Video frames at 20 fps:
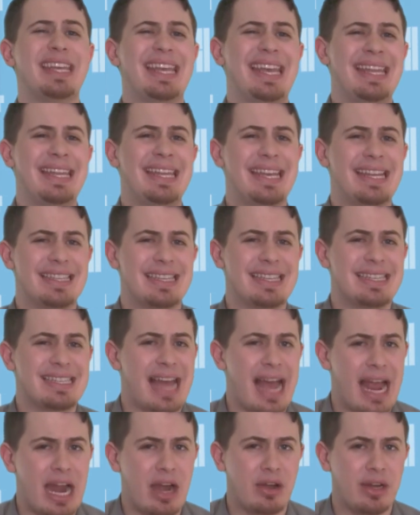in its
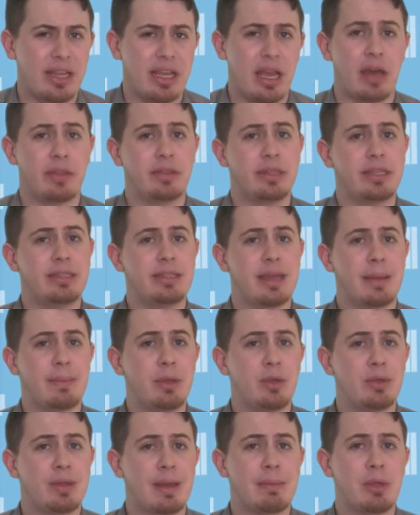entirety on the
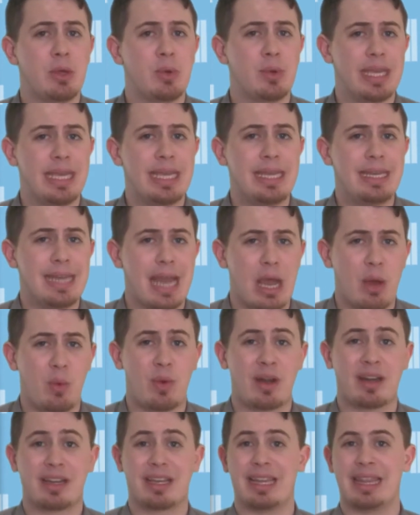WWE
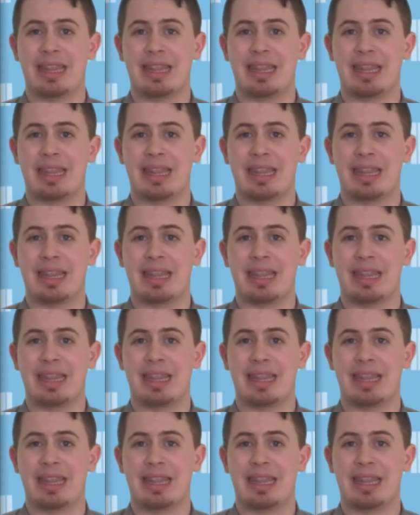Network